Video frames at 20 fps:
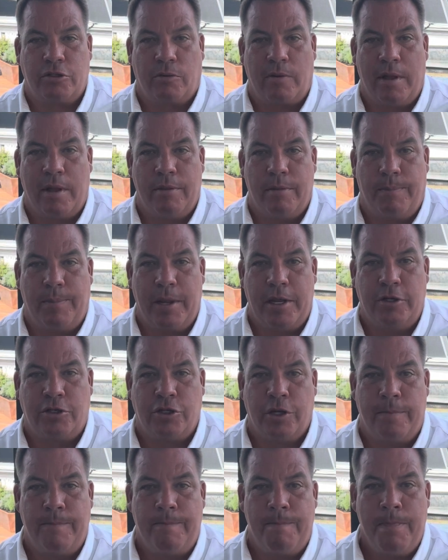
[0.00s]
around the
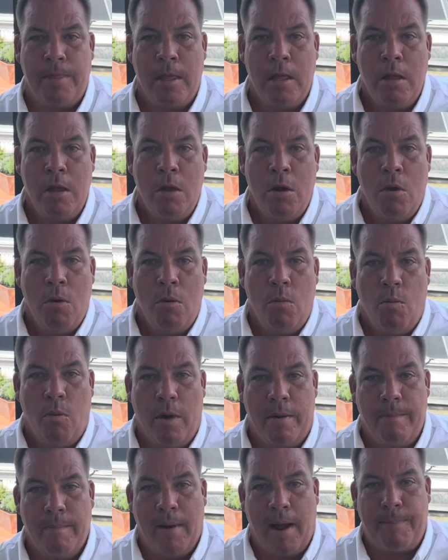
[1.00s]
beach. And
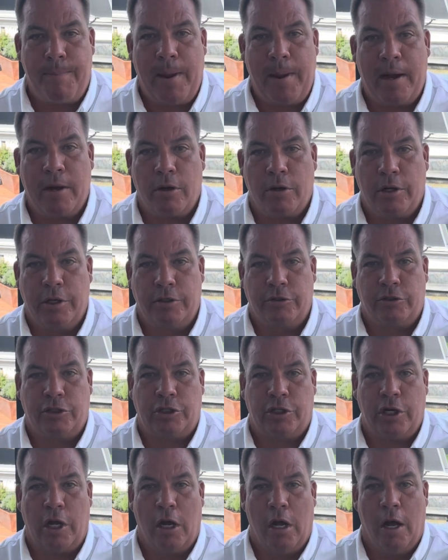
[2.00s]
when my
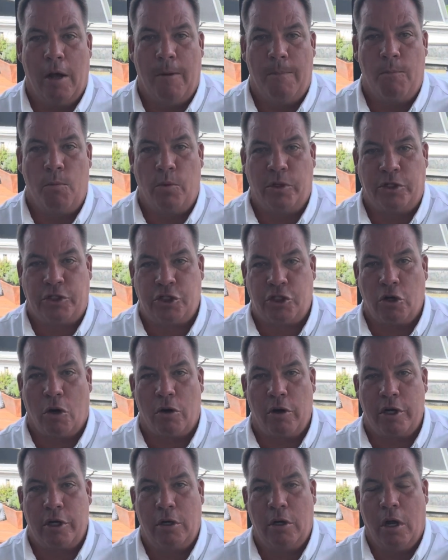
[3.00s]
parents, we
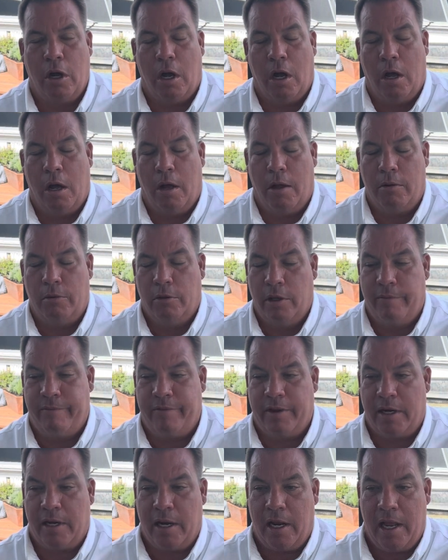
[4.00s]
started
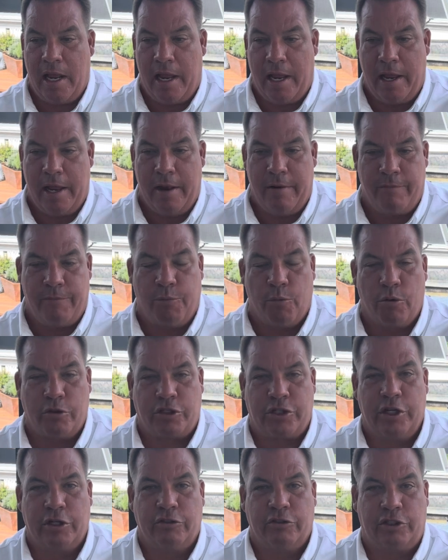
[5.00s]
living in
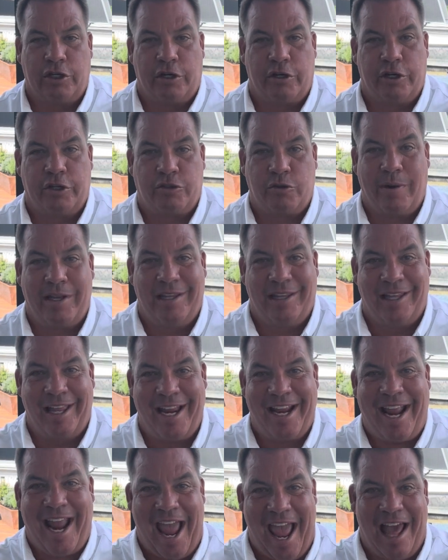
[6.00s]
Forest Hills area. So I had
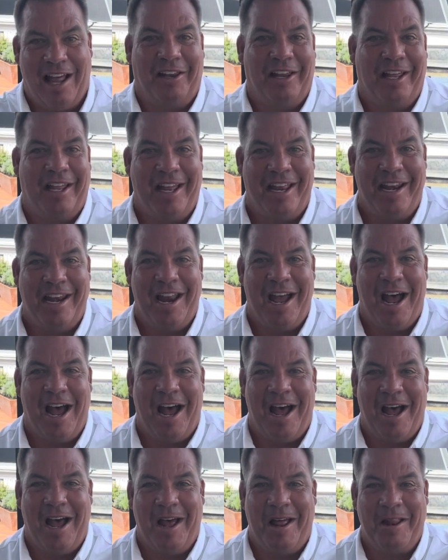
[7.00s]
Lake Ellen,
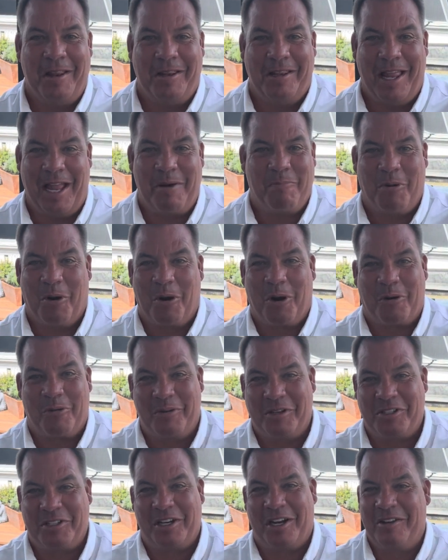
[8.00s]
Lake Park we
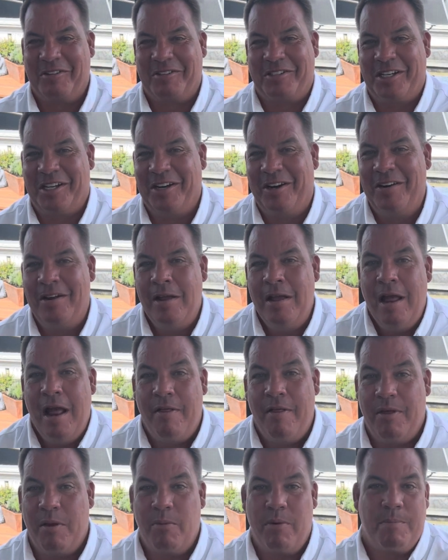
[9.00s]
used to go to.
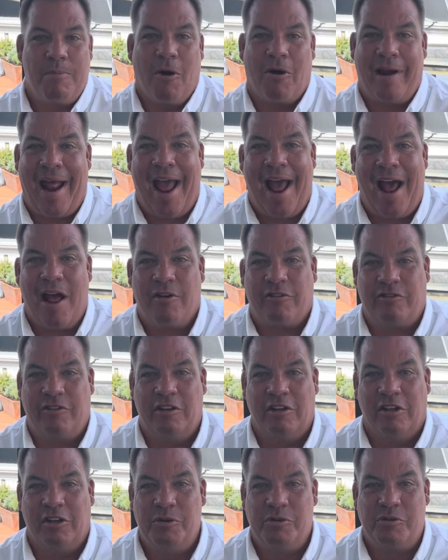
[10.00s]
And then we bought a house
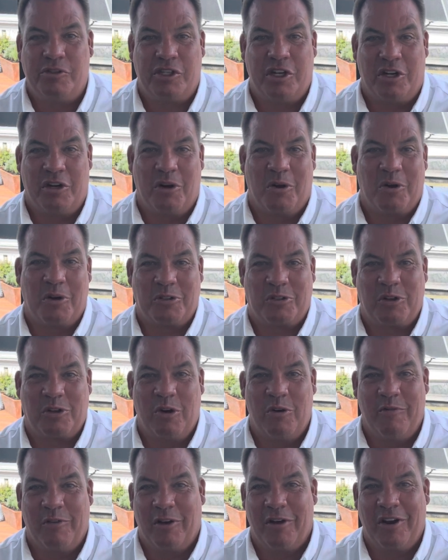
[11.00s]
in Lutz and in Orange
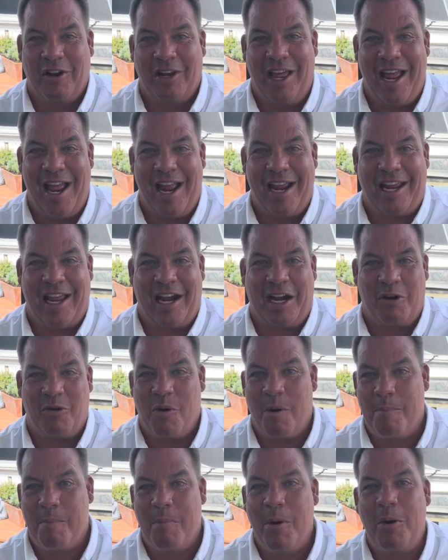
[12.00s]
Grove on the lake. And I grew
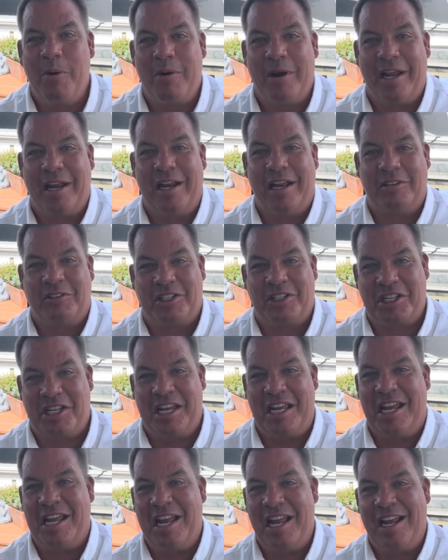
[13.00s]
up boating and
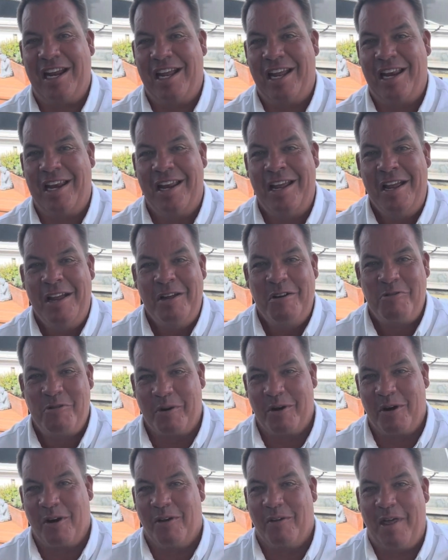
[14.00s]
skiing and
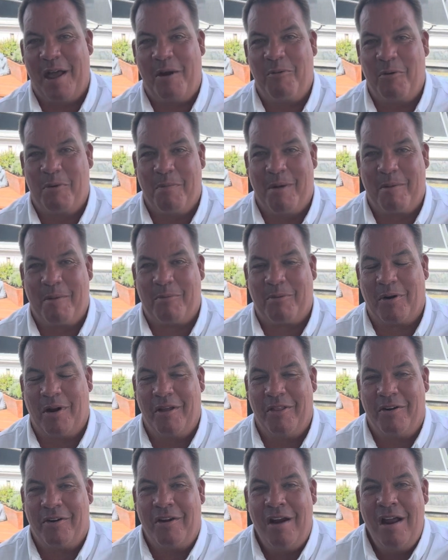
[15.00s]
doing all that with my
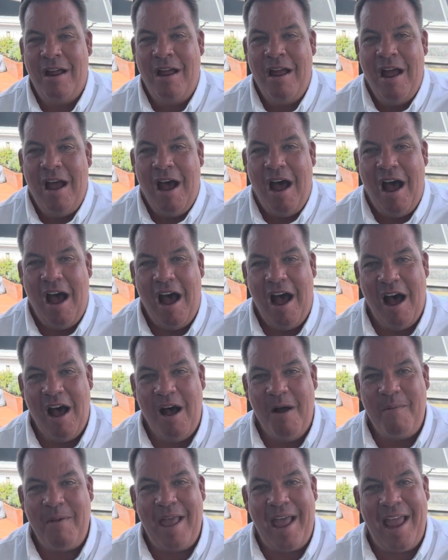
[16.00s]
brother.
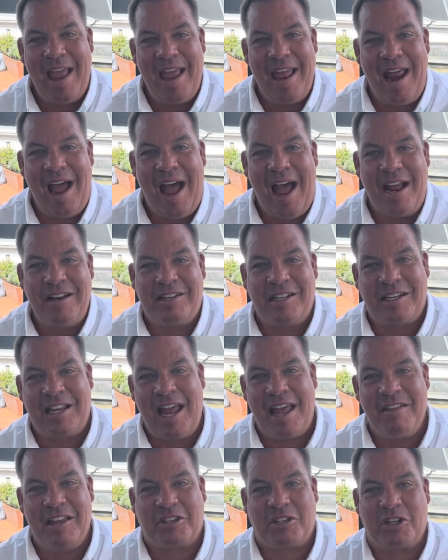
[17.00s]
And I just
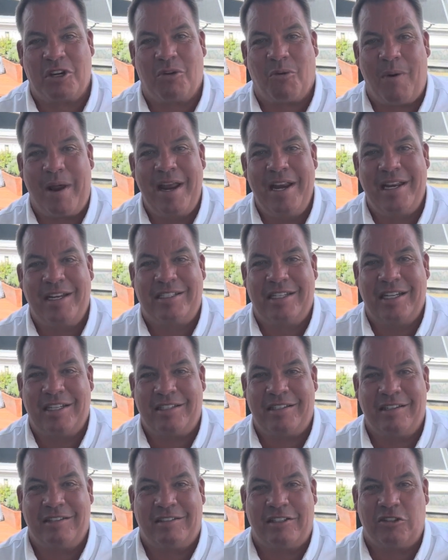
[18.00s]
had this great
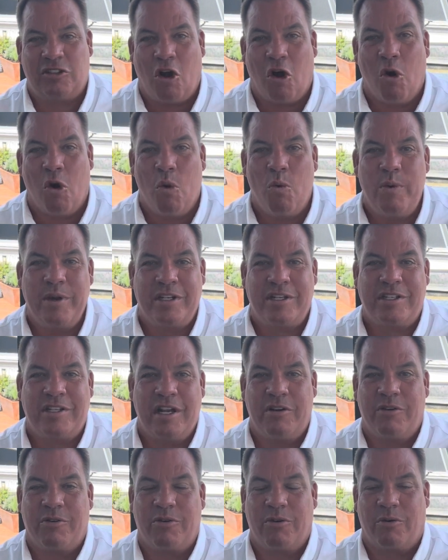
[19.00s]
existence that's always
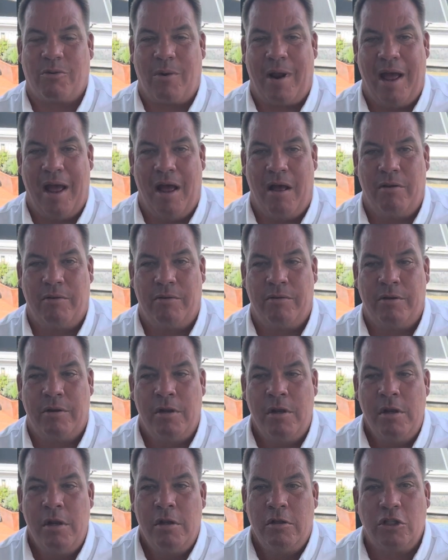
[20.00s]
centered around
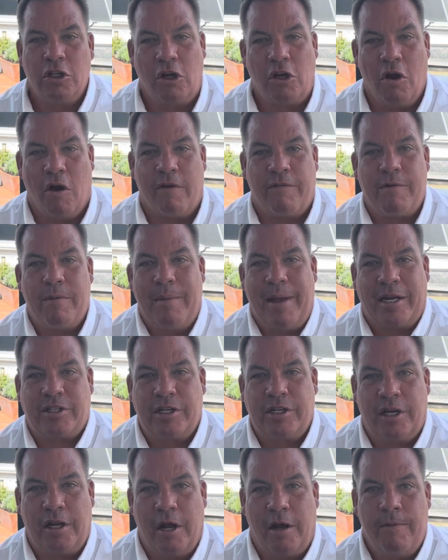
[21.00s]
the Gulf of
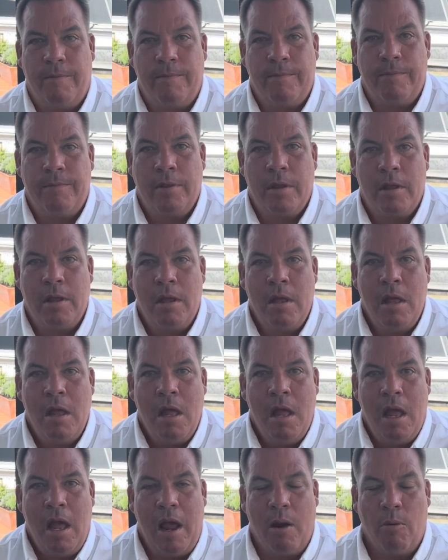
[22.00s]
Mexico.
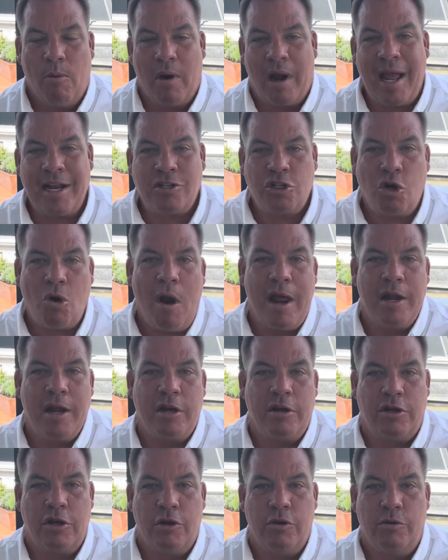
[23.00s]
And what I try to
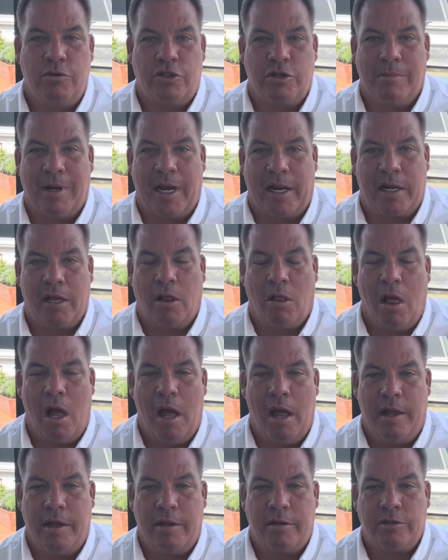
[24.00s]
do to my
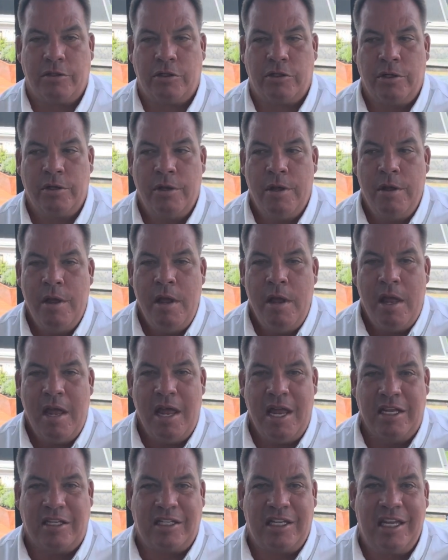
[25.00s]
clients
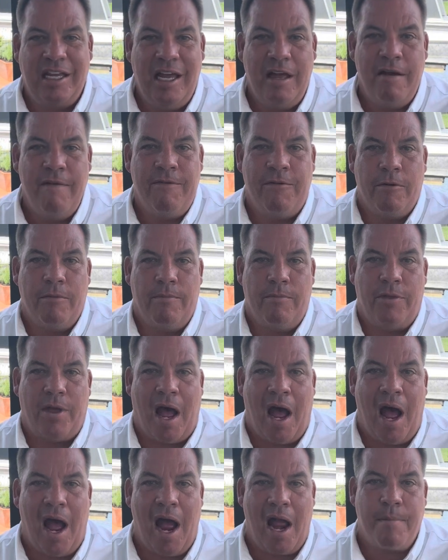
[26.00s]
is give them the
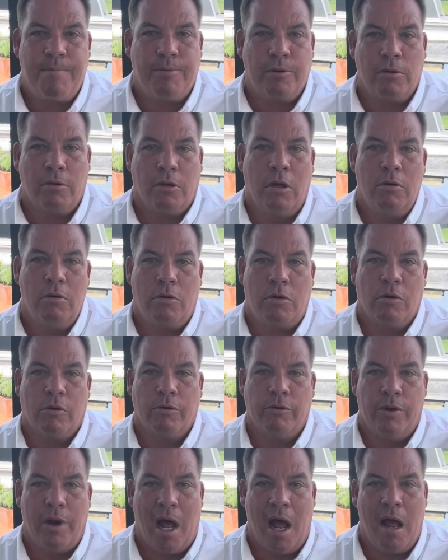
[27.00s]
hyper-local
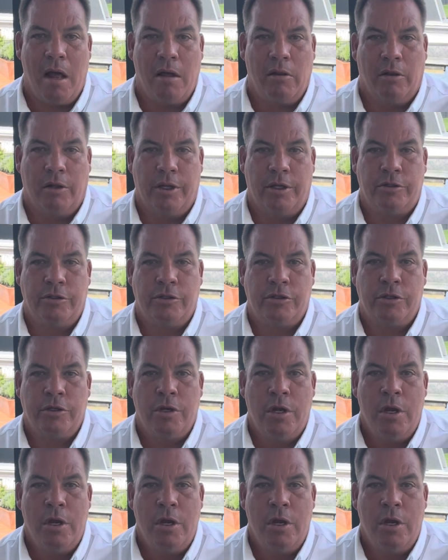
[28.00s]
knowledge